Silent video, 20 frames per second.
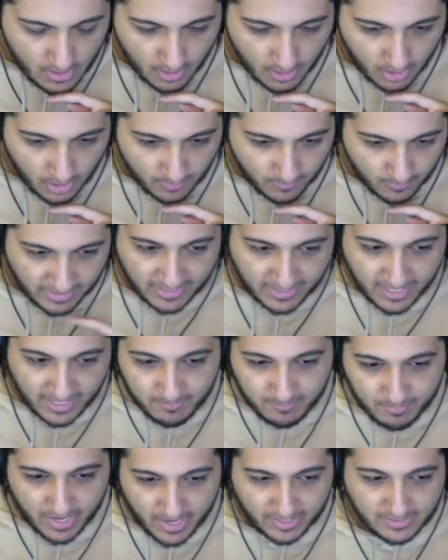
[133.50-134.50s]
um, I
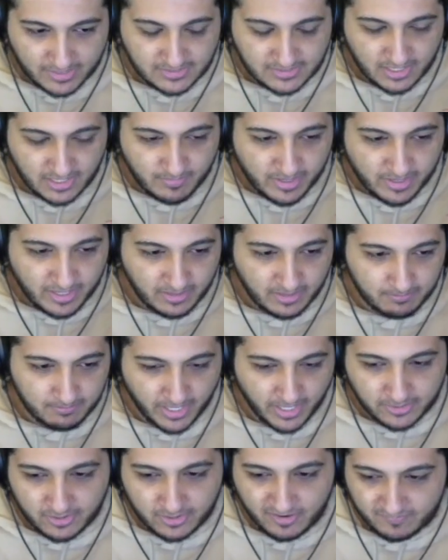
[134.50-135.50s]
came back and I started making
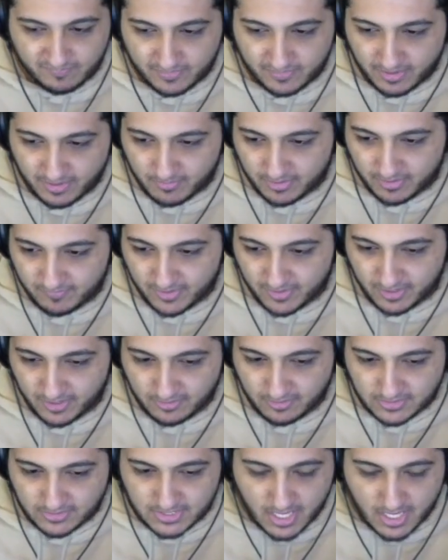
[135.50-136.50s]
Minecraft gaming
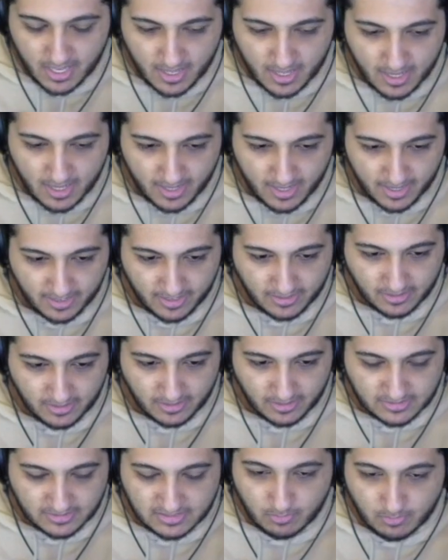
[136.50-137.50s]
videos. And
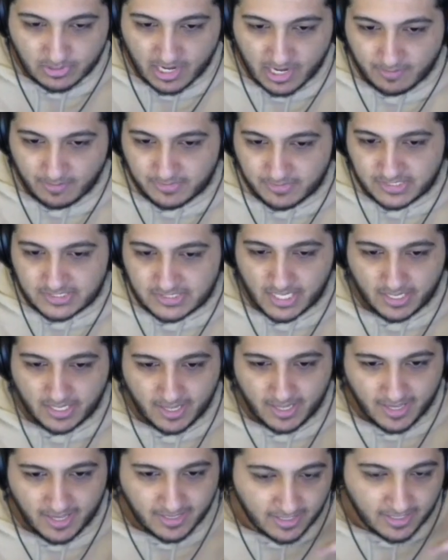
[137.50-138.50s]
uh, someone commented saying,
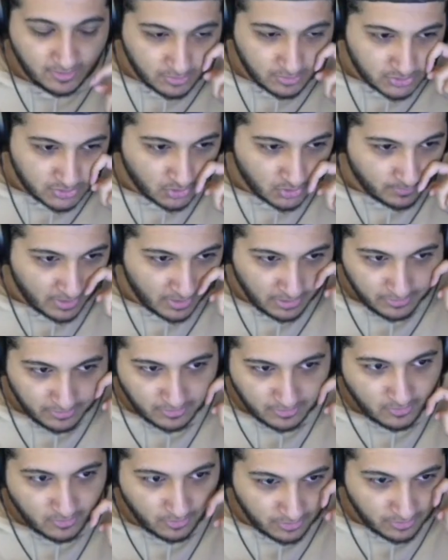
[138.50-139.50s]
hey, can you show me how you
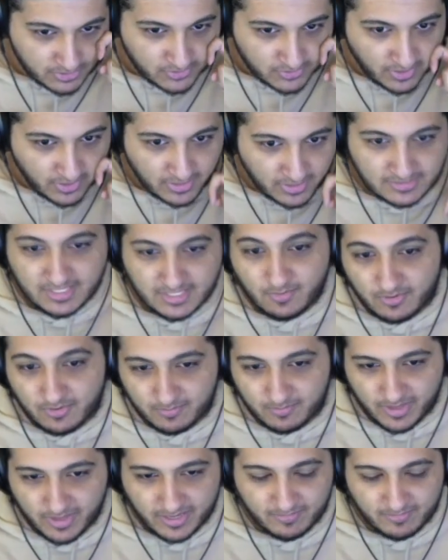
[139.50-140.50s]
record your screen? Because I want to
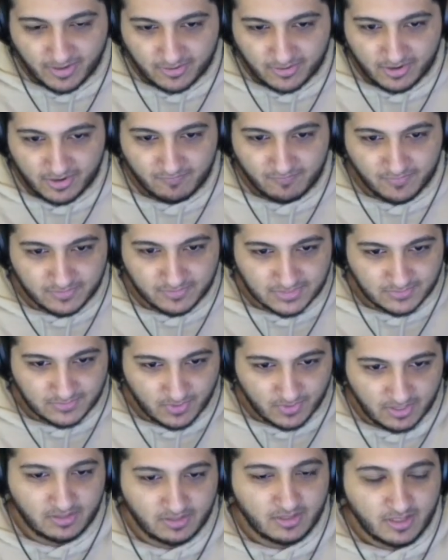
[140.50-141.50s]
make Minecraft views as
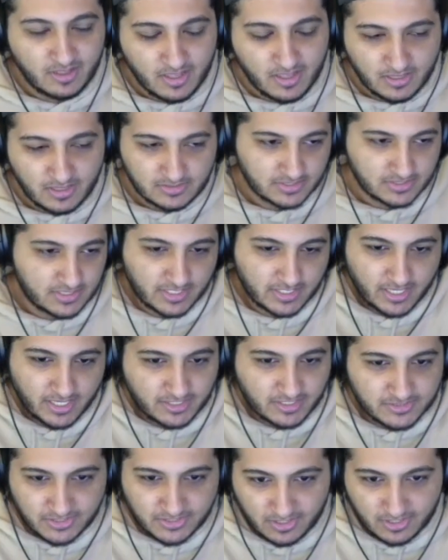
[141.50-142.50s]
well. So I was like,
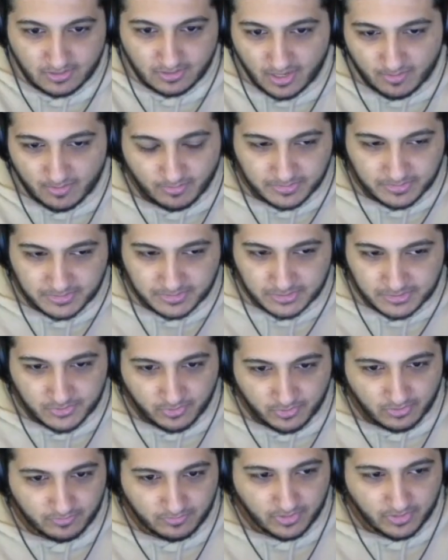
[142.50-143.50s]
yeah, sure, I'll lob up a
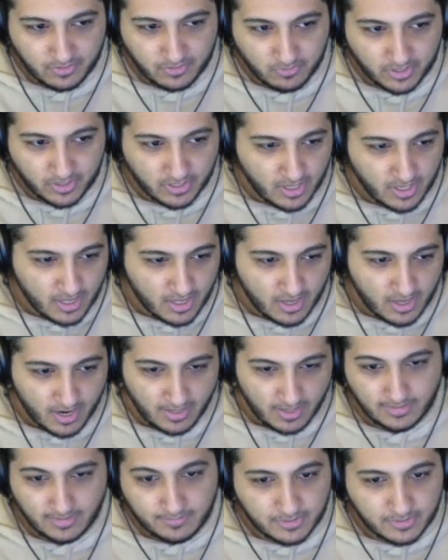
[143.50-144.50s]
tutorial really quick.
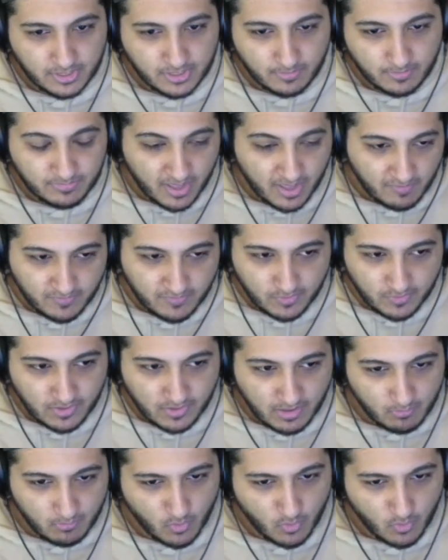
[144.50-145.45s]
I lobbed it up. That video got